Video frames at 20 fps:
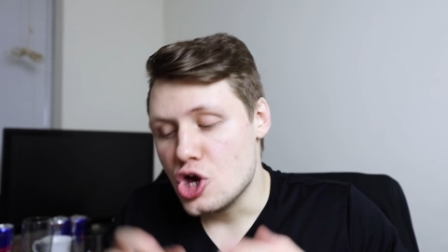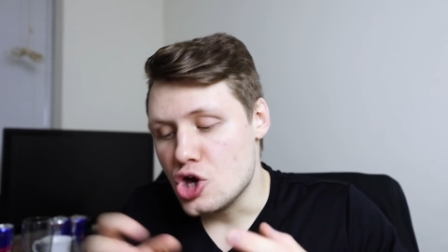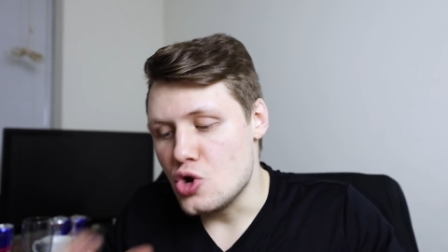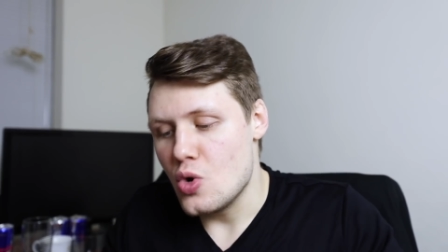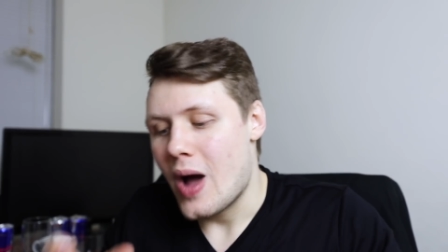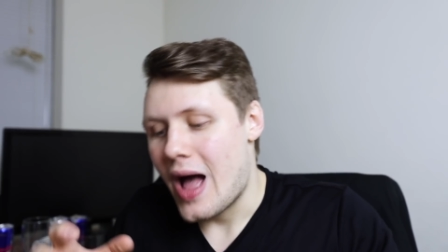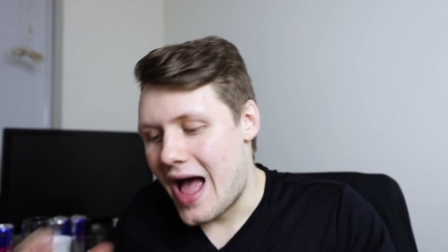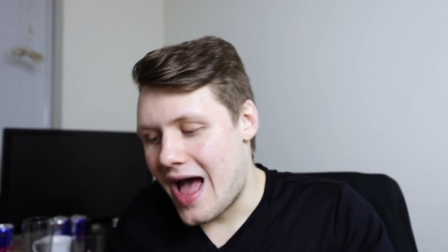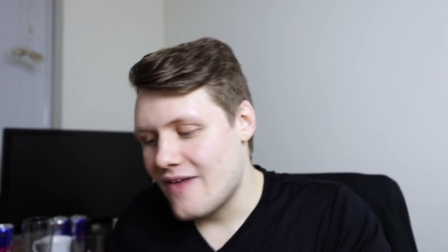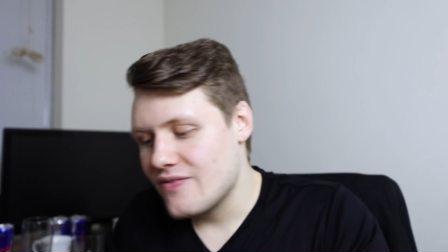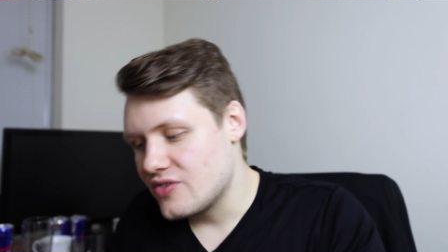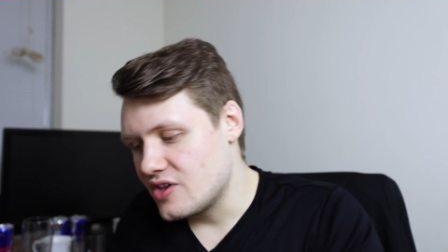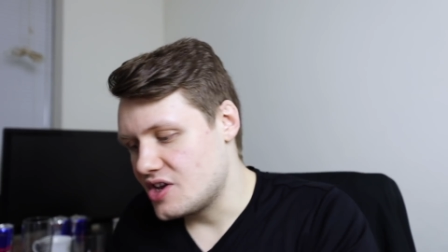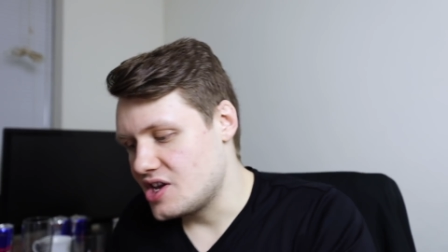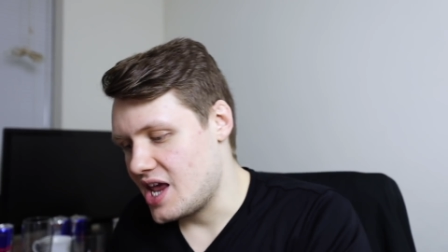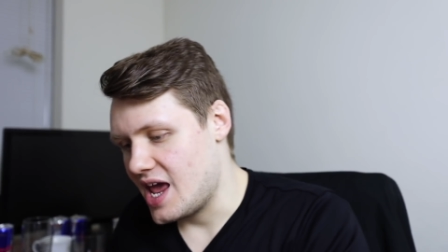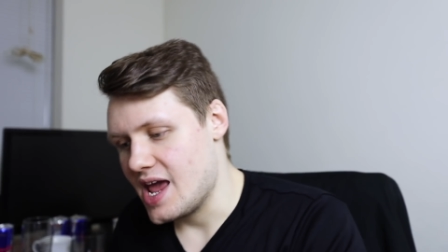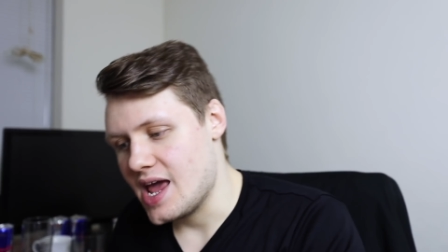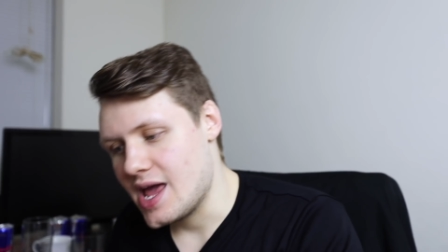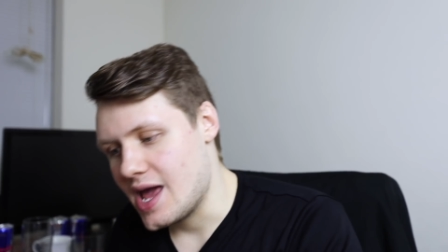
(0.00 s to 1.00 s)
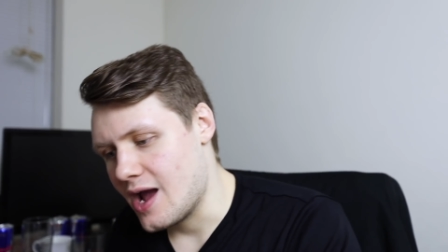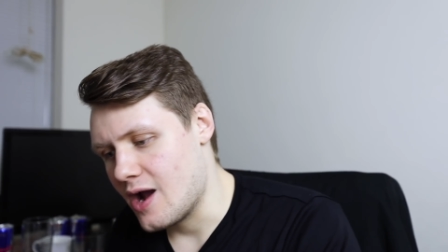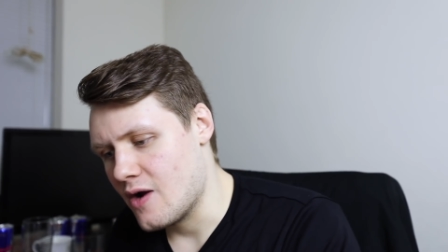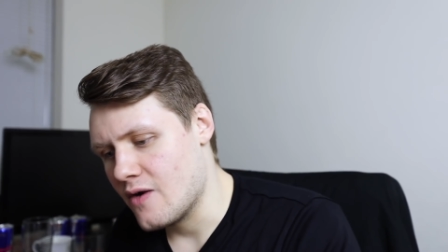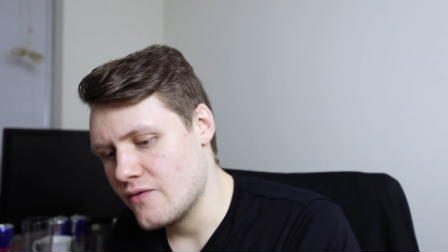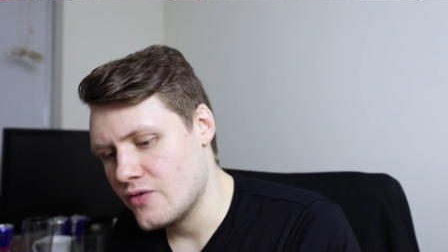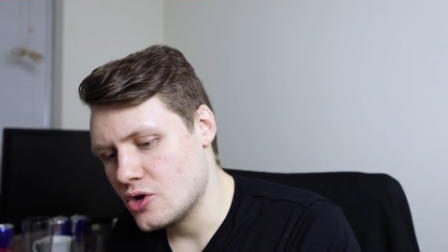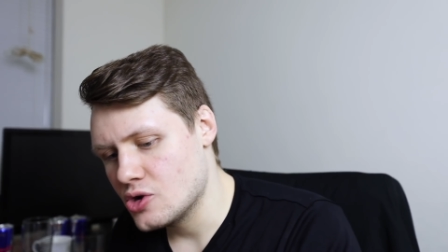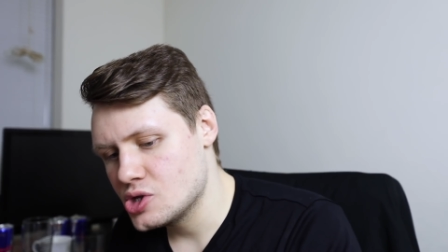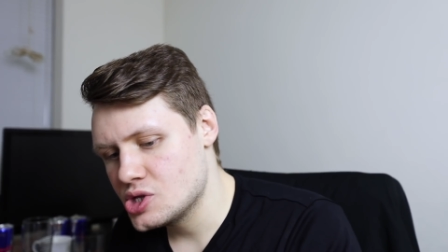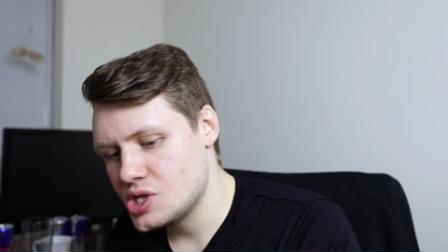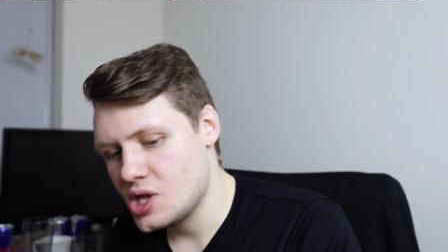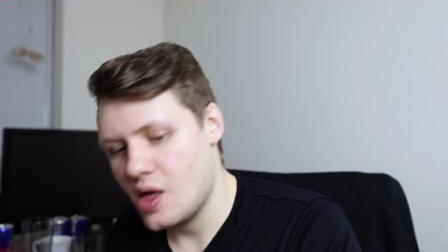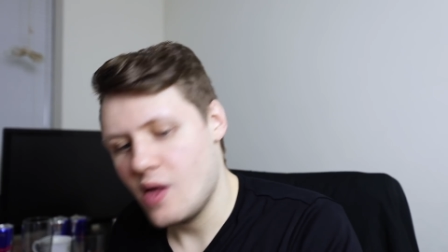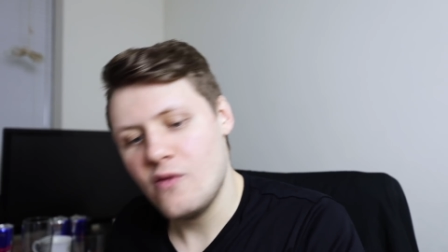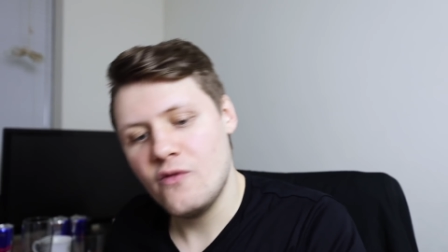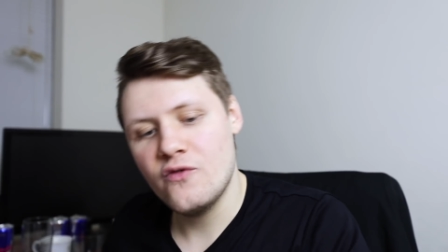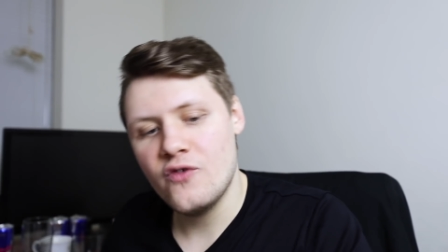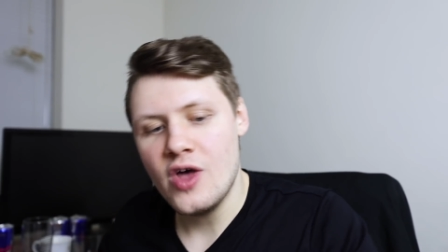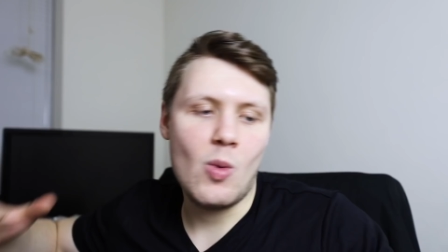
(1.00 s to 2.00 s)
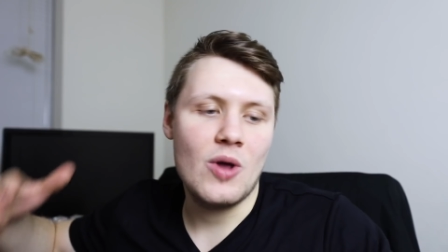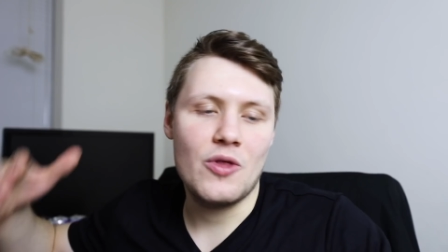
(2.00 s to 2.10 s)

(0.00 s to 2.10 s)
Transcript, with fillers: You have to take care of yourself,